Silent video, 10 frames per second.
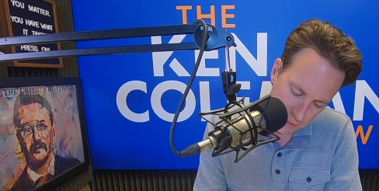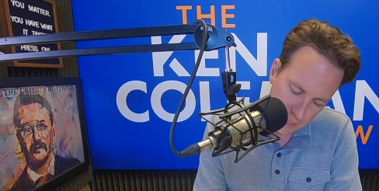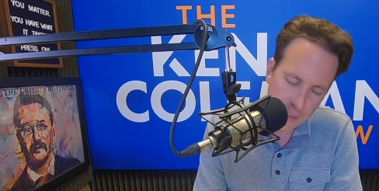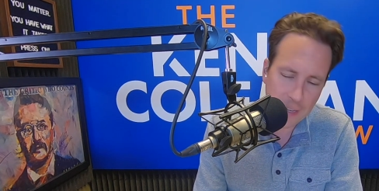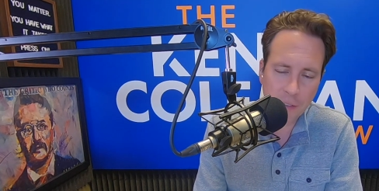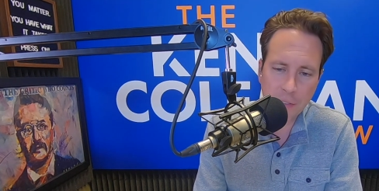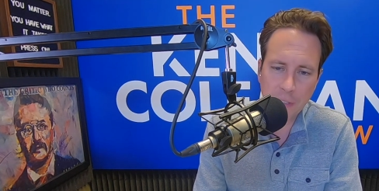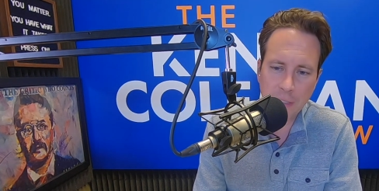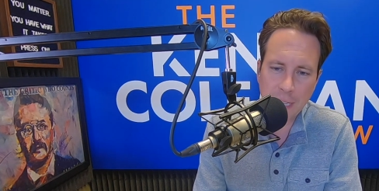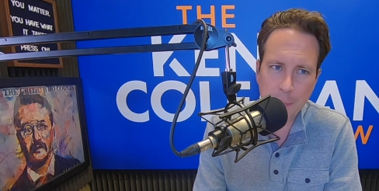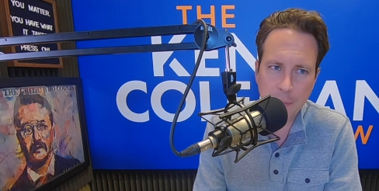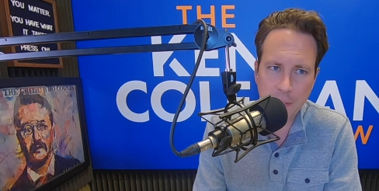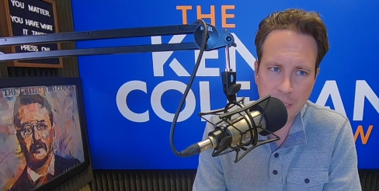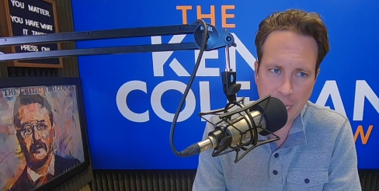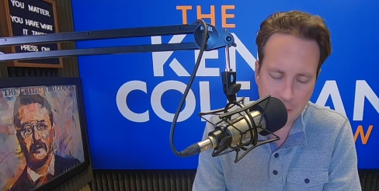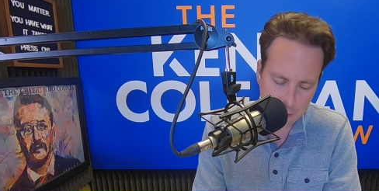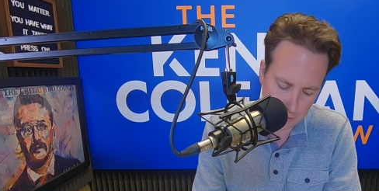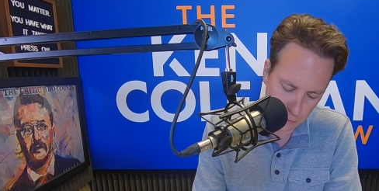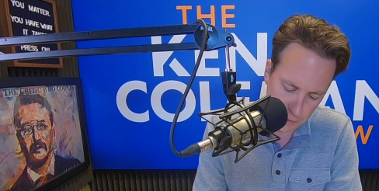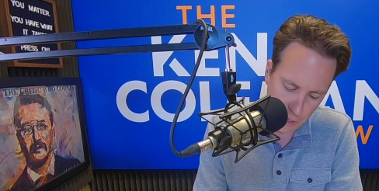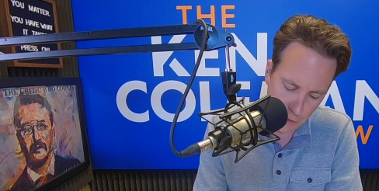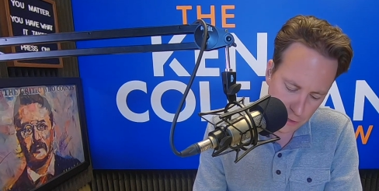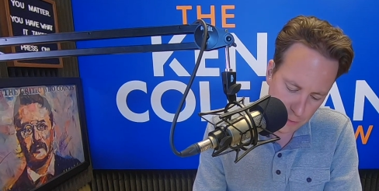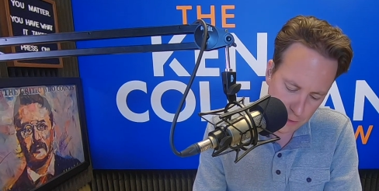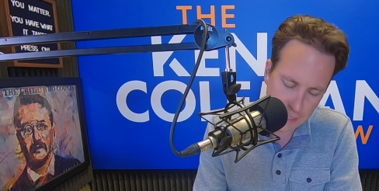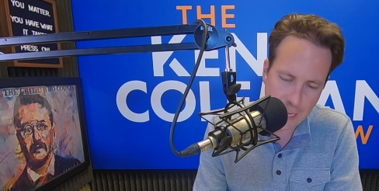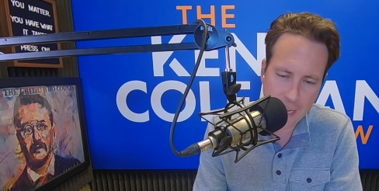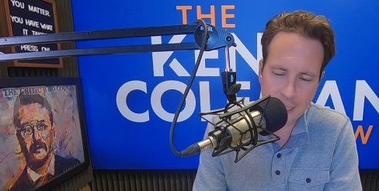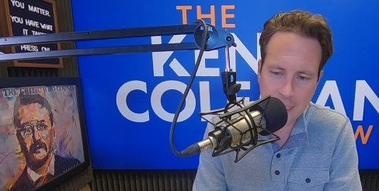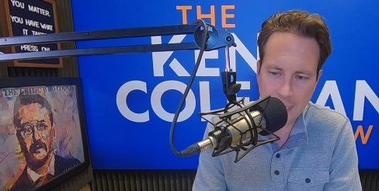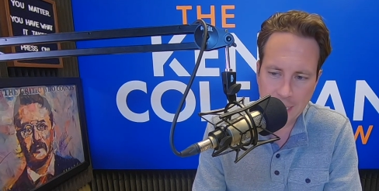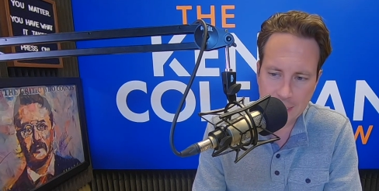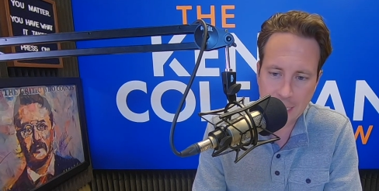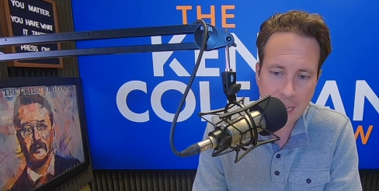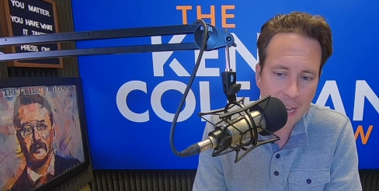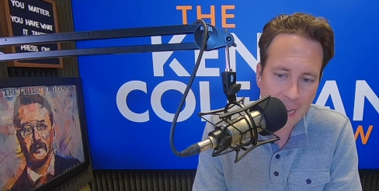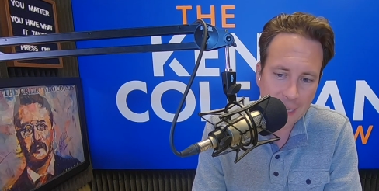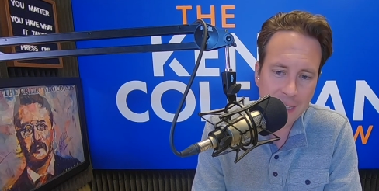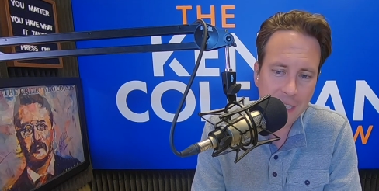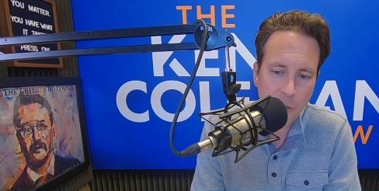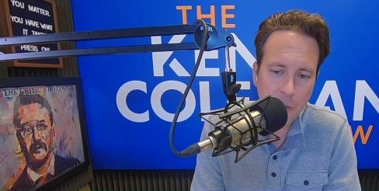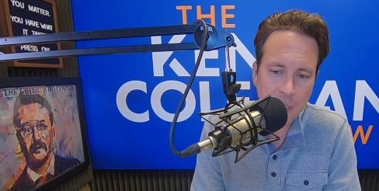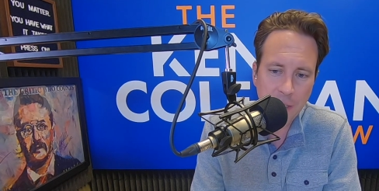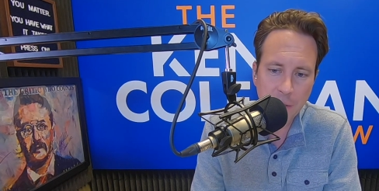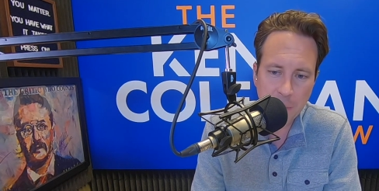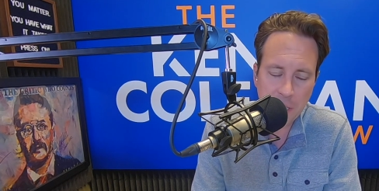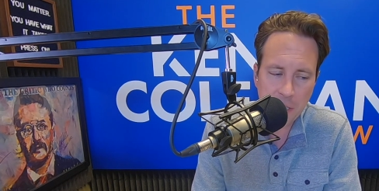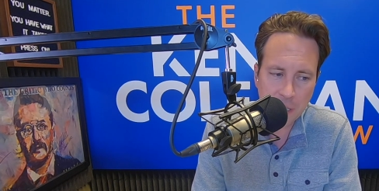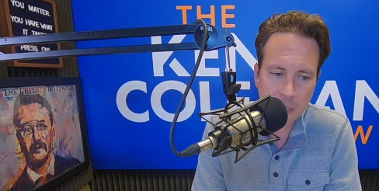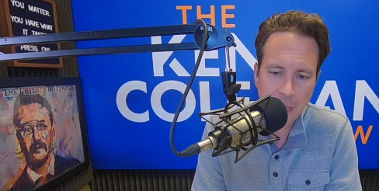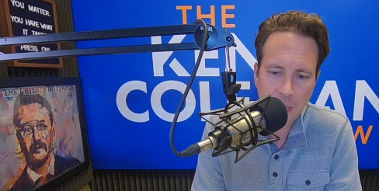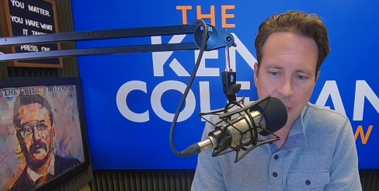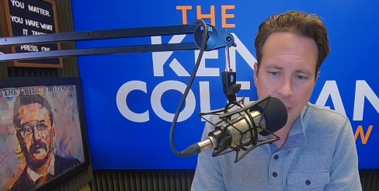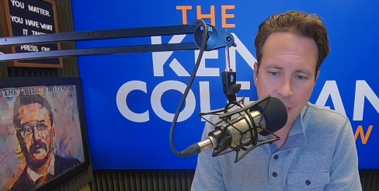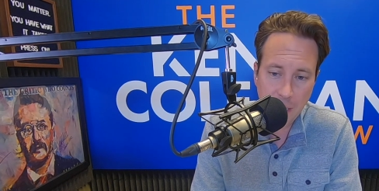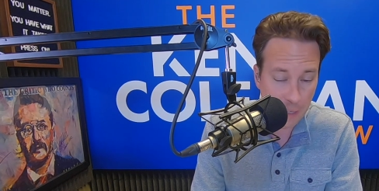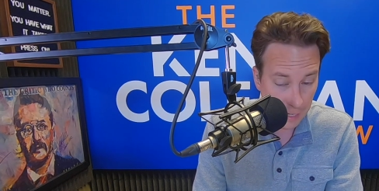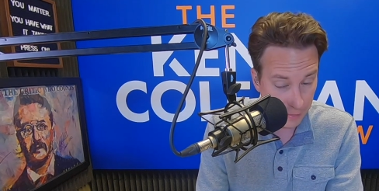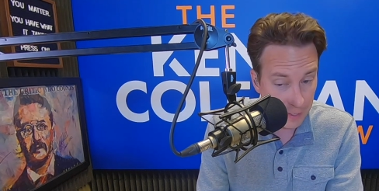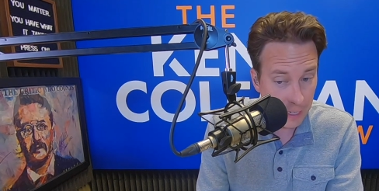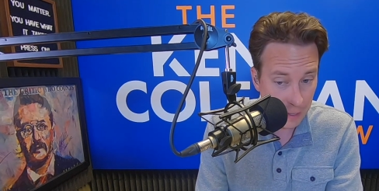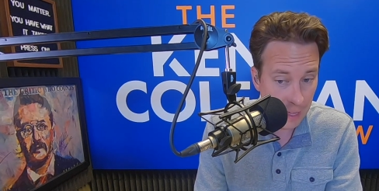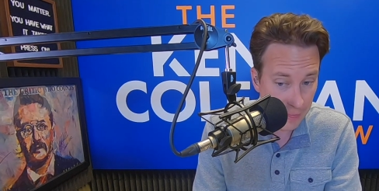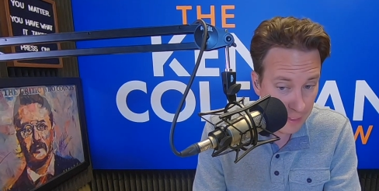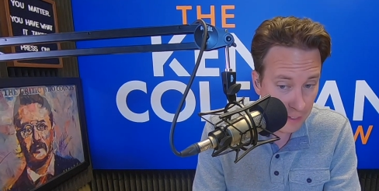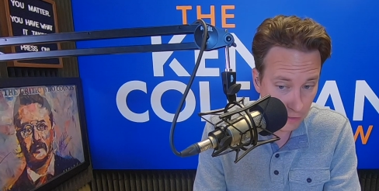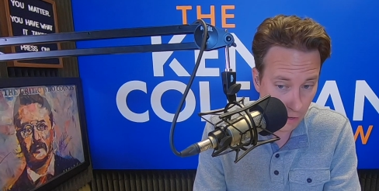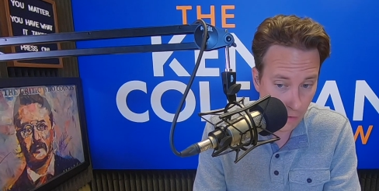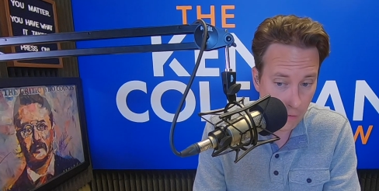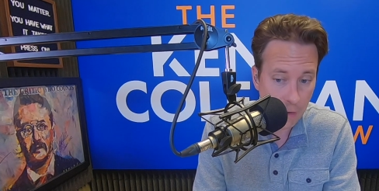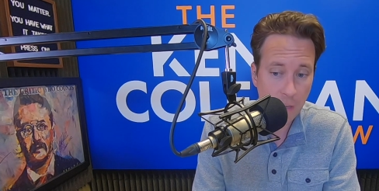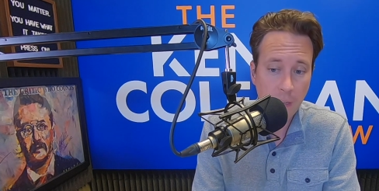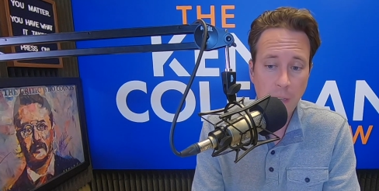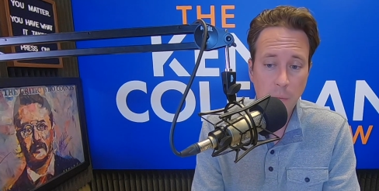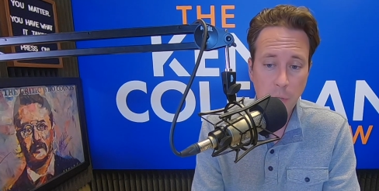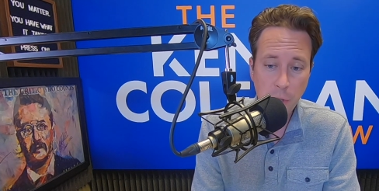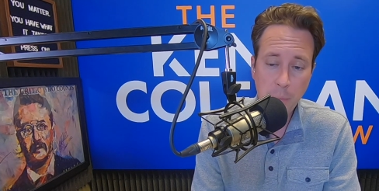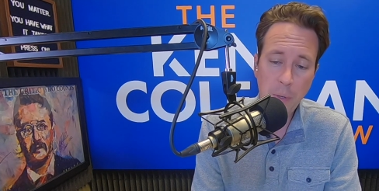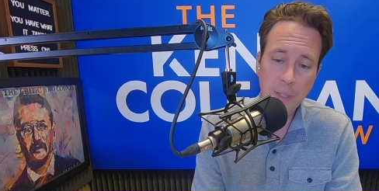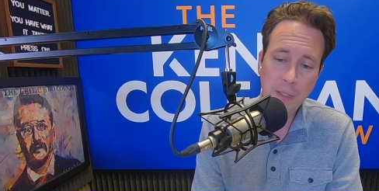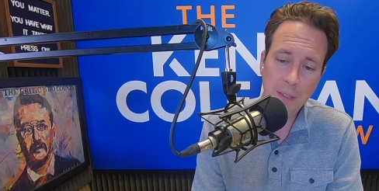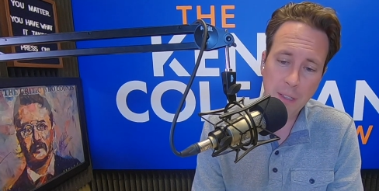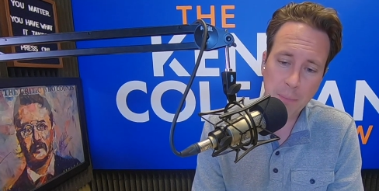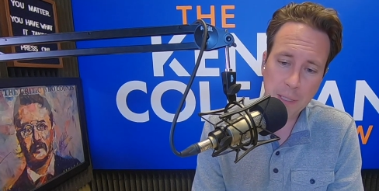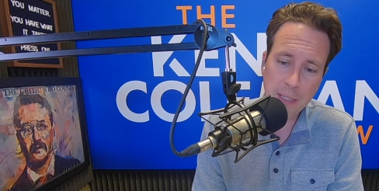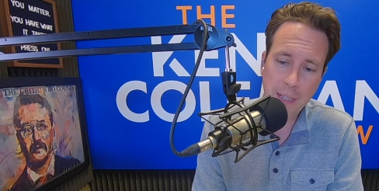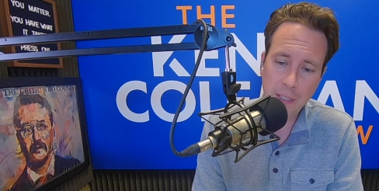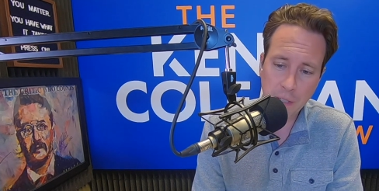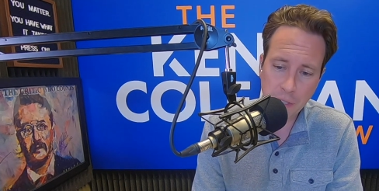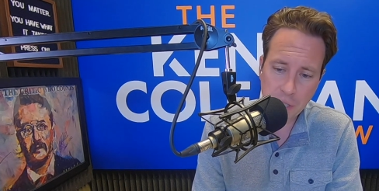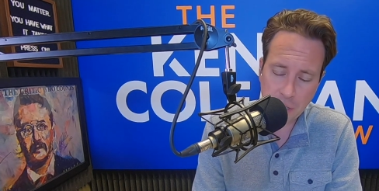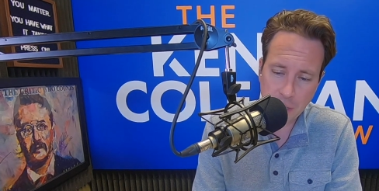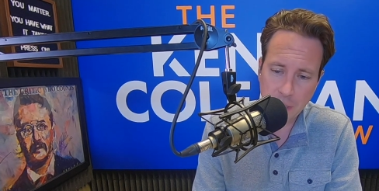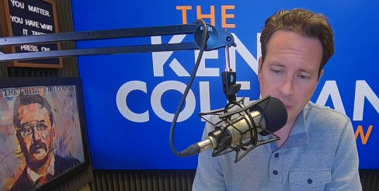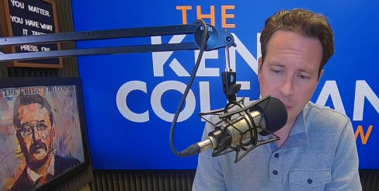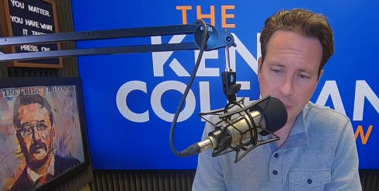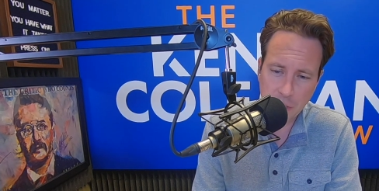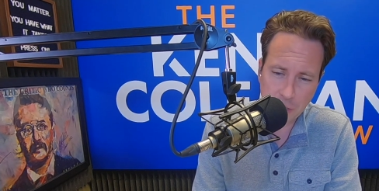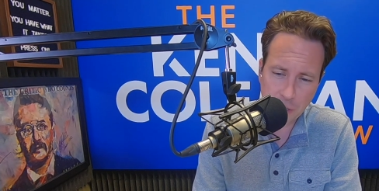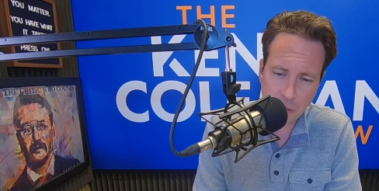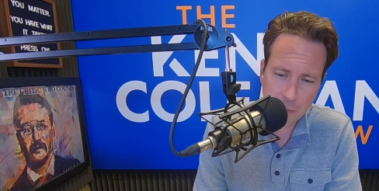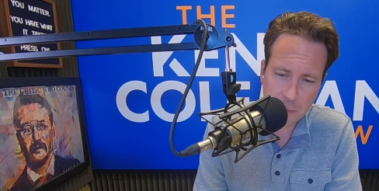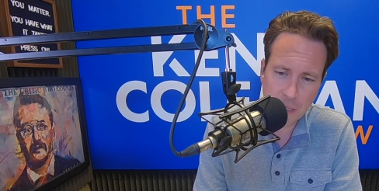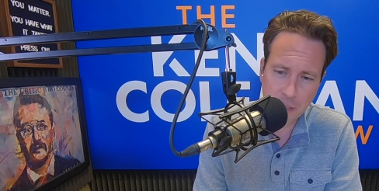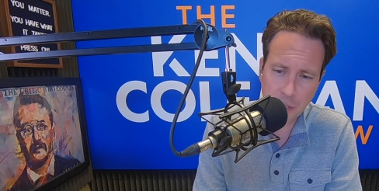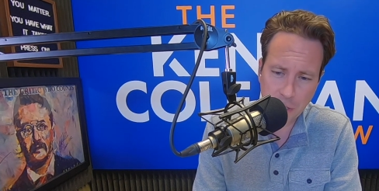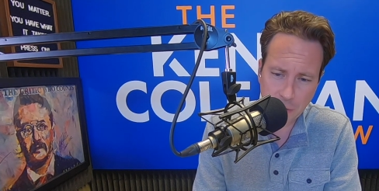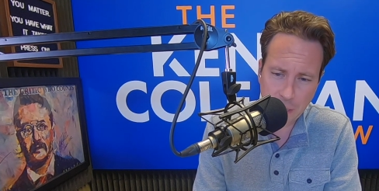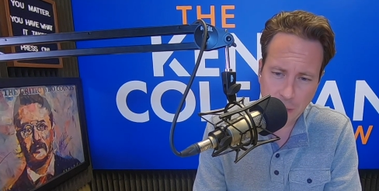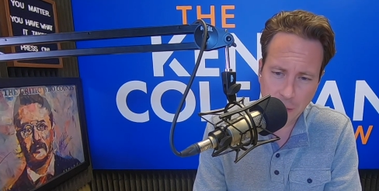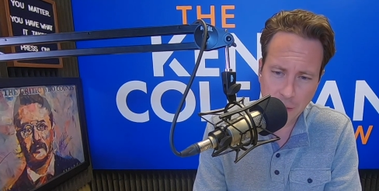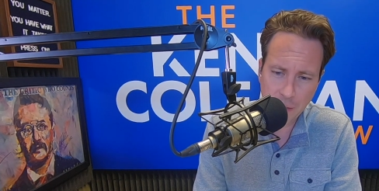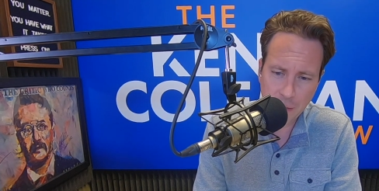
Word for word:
Speaker 1: there anything else on the top of your talent list? We know communicating and connecting. I think you need to mention, I think so. Would you put the ability to discern, as your discernment a strength?